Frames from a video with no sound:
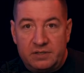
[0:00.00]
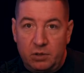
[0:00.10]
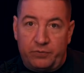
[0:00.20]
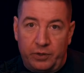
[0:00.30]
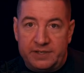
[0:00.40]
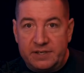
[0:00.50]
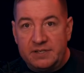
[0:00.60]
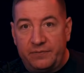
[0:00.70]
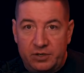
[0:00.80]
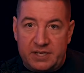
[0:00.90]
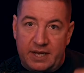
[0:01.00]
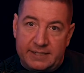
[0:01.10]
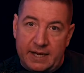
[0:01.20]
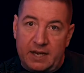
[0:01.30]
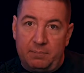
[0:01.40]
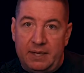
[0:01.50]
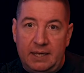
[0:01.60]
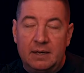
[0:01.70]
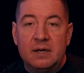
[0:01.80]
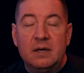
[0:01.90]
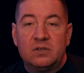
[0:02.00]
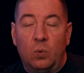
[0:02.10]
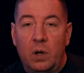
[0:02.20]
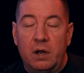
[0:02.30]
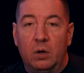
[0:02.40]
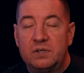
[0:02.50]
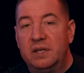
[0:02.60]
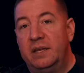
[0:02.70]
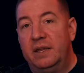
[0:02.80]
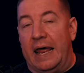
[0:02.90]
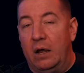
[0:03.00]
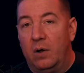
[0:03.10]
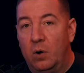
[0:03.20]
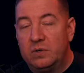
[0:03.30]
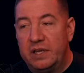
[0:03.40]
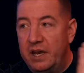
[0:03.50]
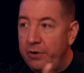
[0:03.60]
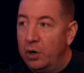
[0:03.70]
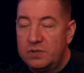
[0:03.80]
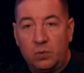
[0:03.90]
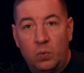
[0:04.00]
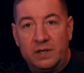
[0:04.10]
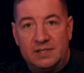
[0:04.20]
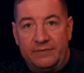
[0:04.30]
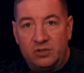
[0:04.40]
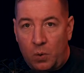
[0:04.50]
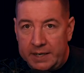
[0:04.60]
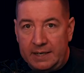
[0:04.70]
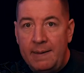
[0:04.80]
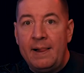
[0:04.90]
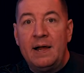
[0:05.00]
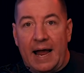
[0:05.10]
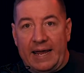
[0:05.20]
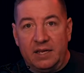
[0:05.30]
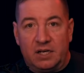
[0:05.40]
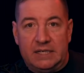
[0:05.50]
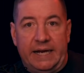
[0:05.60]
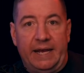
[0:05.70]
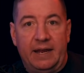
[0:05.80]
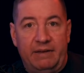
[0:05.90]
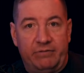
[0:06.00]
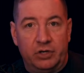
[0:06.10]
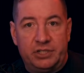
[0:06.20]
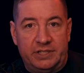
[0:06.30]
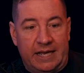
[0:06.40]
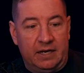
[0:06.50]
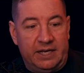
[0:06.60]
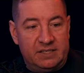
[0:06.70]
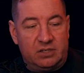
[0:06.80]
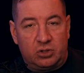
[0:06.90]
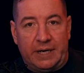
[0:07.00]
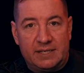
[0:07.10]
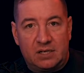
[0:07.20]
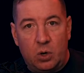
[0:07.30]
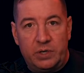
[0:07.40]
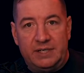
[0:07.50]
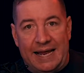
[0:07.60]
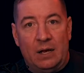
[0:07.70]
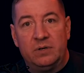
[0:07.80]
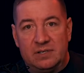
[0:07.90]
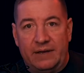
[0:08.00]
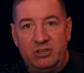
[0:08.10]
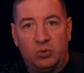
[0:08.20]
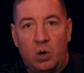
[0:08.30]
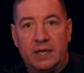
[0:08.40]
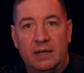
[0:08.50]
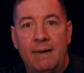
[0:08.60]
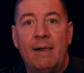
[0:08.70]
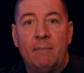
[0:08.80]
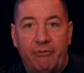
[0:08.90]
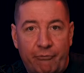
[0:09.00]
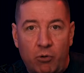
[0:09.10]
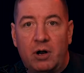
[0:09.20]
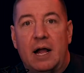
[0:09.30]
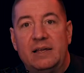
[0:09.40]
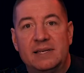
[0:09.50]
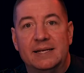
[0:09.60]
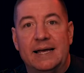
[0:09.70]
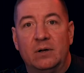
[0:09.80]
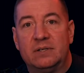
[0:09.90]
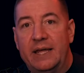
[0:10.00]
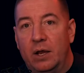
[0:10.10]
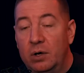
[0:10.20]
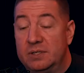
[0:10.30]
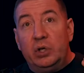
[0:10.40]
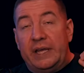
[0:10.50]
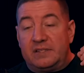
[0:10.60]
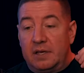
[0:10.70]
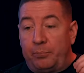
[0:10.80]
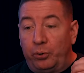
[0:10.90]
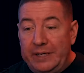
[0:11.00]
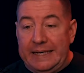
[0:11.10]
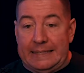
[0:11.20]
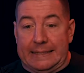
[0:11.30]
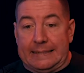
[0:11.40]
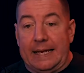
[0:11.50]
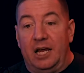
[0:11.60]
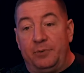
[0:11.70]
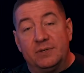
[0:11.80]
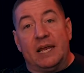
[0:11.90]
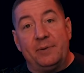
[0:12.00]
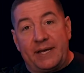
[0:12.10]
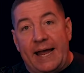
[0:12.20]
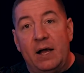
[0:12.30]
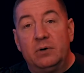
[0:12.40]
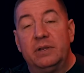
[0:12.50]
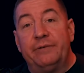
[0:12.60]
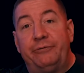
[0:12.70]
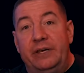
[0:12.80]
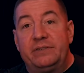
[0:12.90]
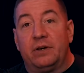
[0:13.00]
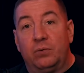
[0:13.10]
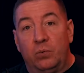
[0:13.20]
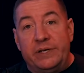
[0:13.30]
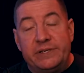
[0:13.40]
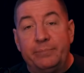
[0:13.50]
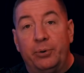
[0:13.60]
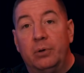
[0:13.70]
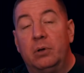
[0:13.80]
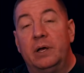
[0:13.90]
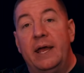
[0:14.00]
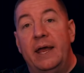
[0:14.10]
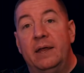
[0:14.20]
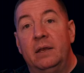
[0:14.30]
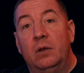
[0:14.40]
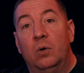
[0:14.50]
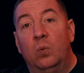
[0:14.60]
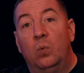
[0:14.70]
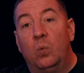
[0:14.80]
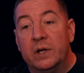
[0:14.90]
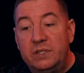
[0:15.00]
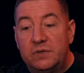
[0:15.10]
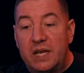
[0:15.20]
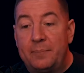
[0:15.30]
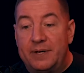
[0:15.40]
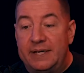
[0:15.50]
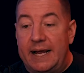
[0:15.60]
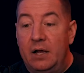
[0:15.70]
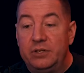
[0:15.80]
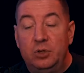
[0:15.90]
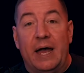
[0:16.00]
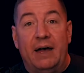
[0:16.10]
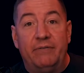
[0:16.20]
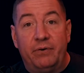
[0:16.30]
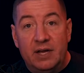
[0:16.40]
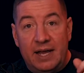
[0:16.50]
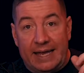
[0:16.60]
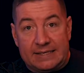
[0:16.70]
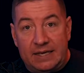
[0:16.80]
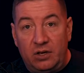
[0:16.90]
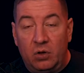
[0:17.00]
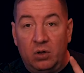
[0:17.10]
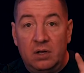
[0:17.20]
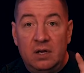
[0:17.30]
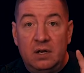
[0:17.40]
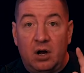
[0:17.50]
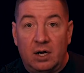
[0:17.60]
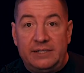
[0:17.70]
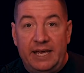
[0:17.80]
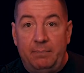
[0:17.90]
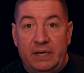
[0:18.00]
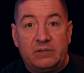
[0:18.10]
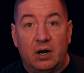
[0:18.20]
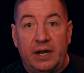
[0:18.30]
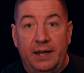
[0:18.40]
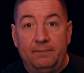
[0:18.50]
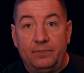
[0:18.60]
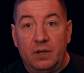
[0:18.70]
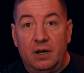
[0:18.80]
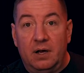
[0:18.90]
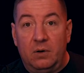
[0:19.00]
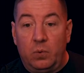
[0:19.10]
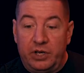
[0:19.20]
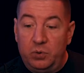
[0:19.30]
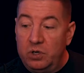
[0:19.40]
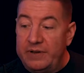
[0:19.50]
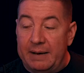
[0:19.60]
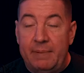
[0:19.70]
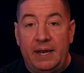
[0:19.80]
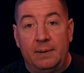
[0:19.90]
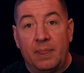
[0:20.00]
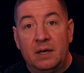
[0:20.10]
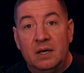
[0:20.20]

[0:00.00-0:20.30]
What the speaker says: So for instance, if you're sending 1080p to one host and that host, another host wants 720, I can create a version that is transcoded down to 720 before sent out to that host. It's pretty easy to set up. You set up an account, the fees are reasonable. And once you set up an account, you have a single RTMP target where you would have had many.